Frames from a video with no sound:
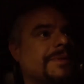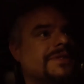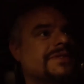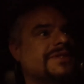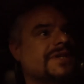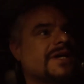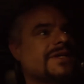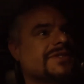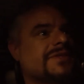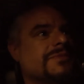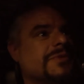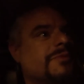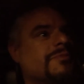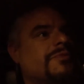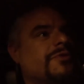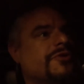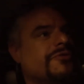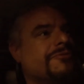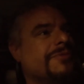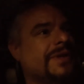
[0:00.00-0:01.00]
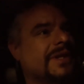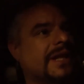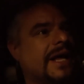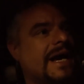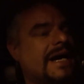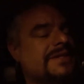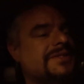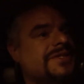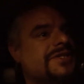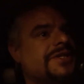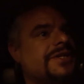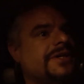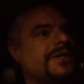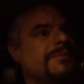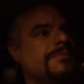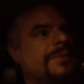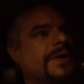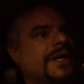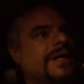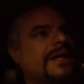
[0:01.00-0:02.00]
I saw some improvement last year,
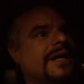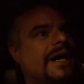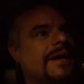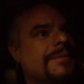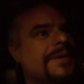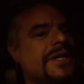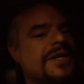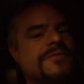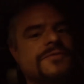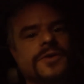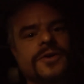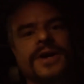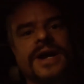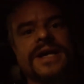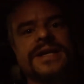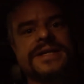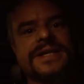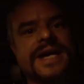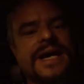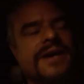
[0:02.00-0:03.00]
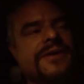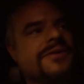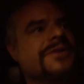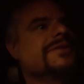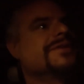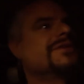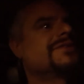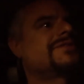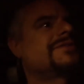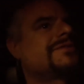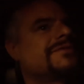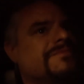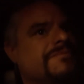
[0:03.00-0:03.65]
but I mean, if you're heading down to this